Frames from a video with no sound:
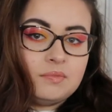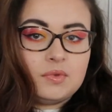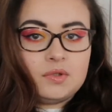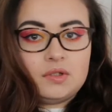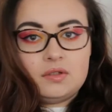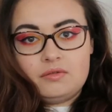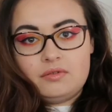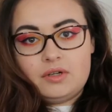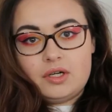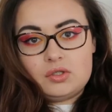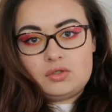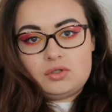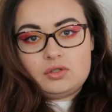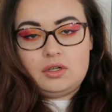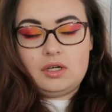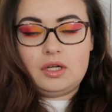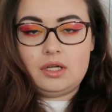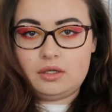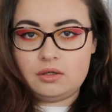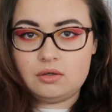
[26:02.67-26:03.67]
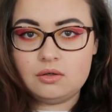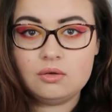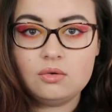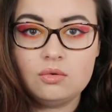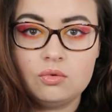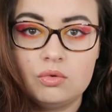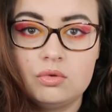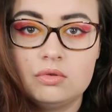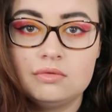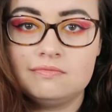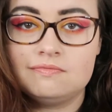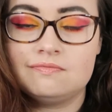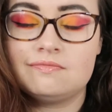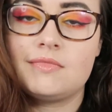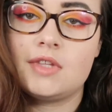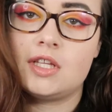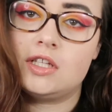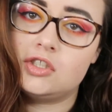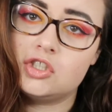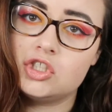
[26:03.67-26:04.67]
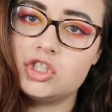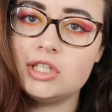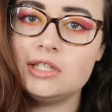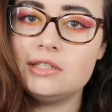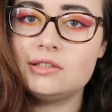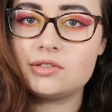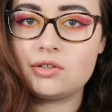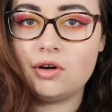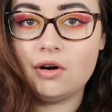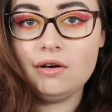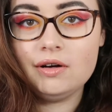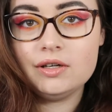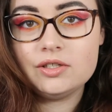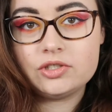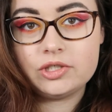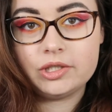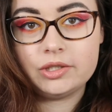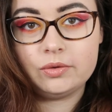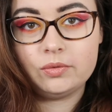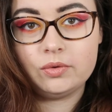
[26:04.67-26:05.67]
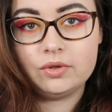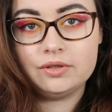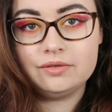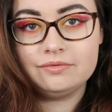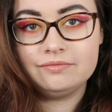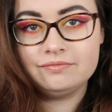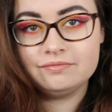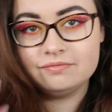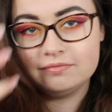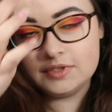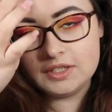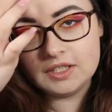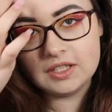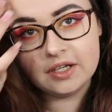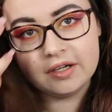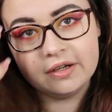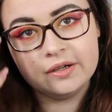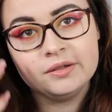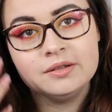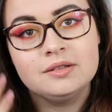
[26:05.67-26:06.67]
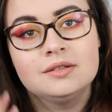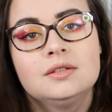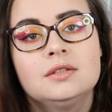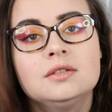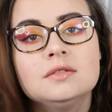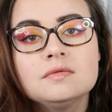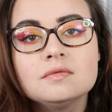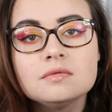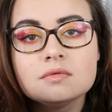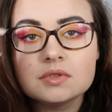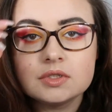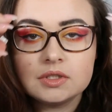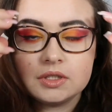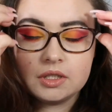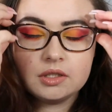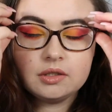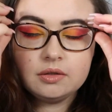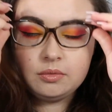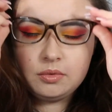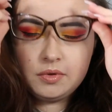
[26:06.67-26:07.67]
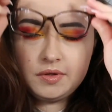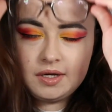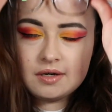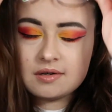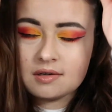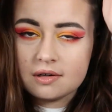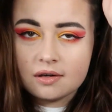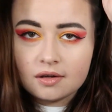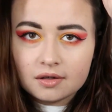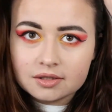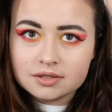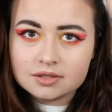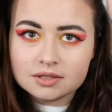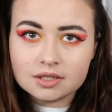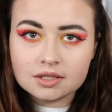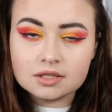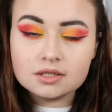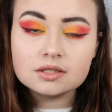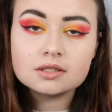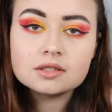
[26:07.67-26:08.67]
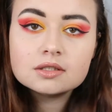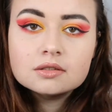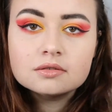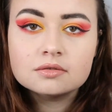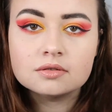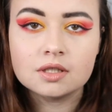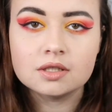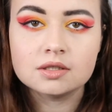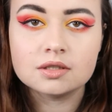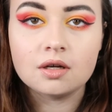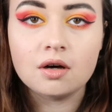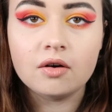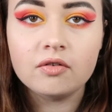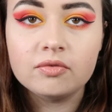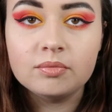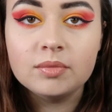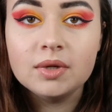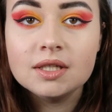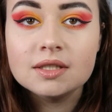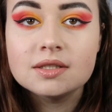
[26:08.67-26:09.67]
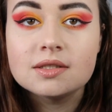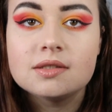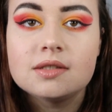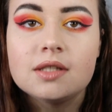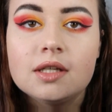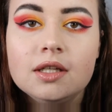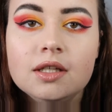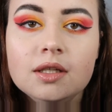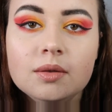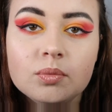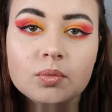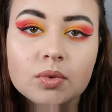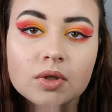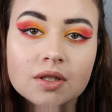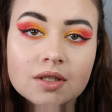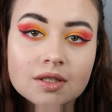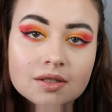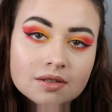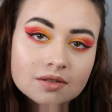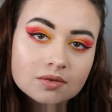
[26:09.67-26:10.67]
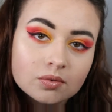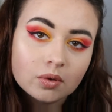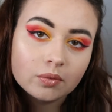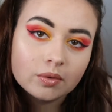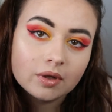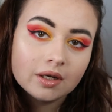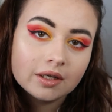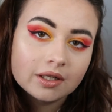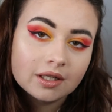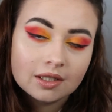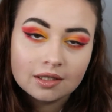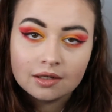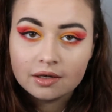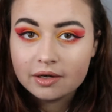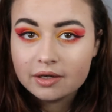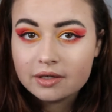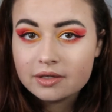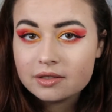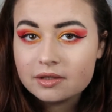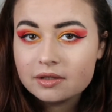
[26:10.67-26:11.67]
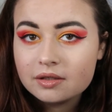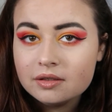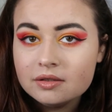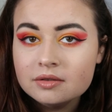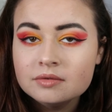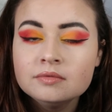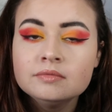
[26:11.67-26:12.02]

But the red, you're like, oh, she's got eyeshadow on, you know. So without glasses, it's hard for me to see. But this is what we're looking like.